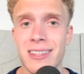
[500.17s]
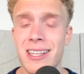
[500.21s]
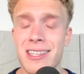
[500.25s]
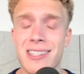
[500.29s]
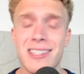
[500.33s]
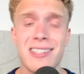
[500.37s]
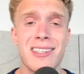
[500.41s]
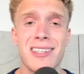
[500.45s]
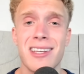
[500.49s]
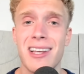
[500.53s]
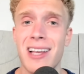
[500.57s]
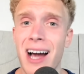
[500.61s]

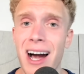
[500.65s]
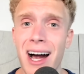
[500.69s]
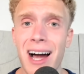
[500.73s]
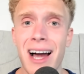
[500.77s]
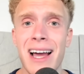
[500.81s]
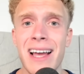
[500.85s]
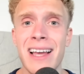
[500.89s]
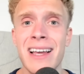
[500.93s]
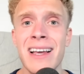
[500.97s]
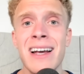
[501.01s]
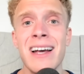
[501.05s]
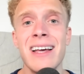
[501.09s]
This is a
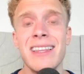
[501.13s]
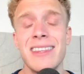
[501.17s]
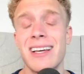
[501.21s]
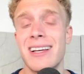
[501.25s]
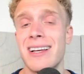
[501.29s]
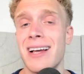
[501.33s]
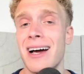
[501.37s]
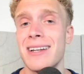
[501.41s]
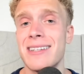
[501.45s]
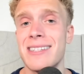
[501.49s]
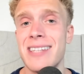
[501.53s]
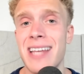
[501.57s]
guy that
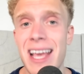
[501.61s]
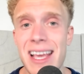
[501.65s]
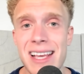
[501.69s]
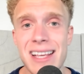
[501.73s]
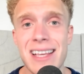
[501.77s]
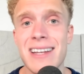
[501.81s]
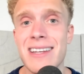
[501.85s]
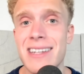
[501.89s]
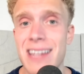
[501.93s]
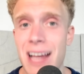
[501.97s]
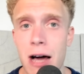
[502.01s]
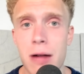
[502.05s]
got
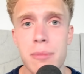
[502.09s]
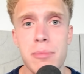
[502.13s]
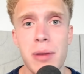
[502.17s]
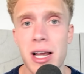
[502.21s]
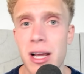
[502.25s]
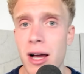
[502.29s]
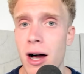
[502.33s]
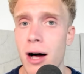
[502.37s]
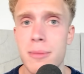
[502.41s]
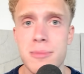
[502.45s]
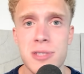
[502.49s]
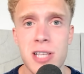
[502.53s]
taken down by
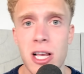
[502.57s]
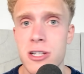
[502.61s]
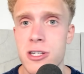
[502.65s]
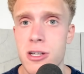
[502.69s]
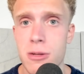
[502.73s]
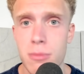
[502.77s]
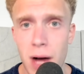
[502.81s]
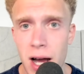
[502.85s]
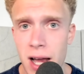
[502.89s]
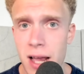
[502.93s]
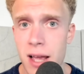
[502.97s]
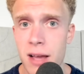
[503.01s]
Khamzat
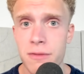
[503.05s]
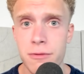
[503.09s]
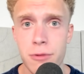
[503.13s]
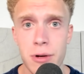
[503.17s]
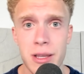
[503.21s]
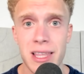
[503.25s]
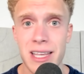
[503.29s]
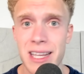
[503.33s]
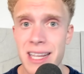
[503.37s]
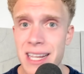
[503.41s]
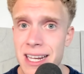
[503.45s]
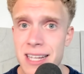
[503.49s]
Chimaev
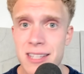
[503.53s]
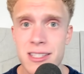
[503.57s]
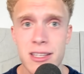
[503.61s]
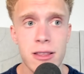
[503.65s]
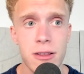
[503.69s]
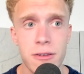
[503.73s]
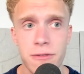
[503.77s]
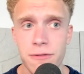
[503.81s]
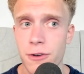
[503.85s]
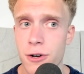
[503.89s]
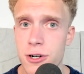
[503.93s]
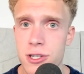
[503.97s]
with ease in
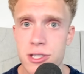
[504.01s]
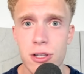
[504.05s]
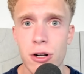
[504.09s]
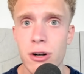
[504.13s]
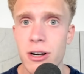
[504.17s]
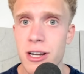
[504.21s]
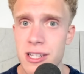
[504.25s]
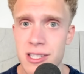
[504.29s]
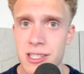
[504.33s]
the first 30